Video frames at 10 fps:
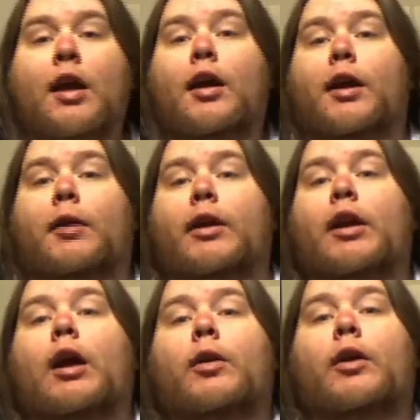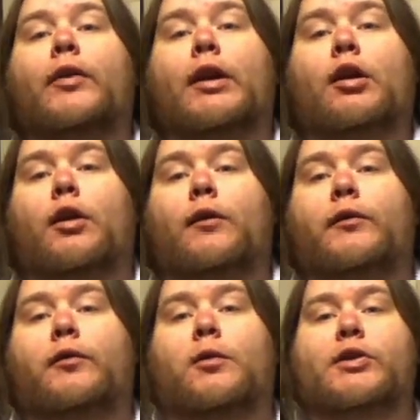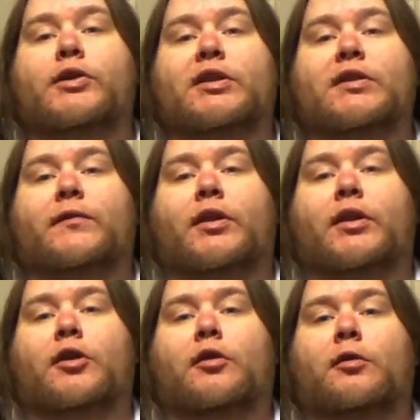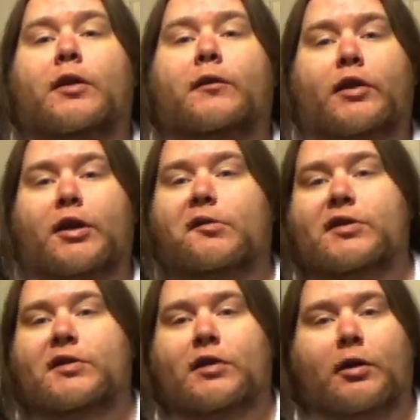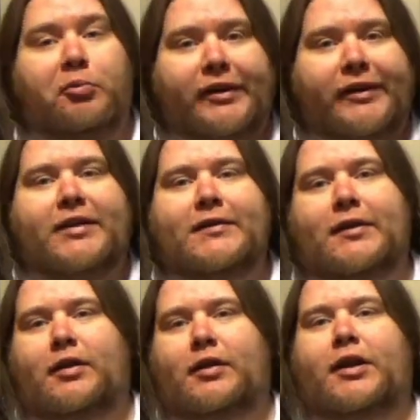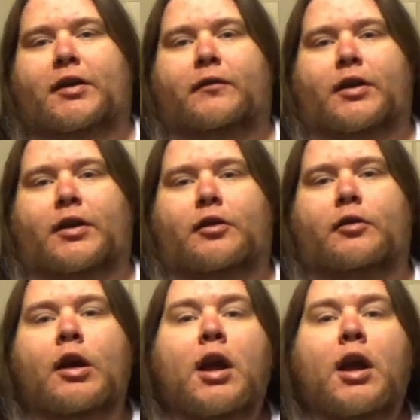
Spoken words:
Anyway, I want to thank all of you for watching this video. If you liked what you saw, please like the video.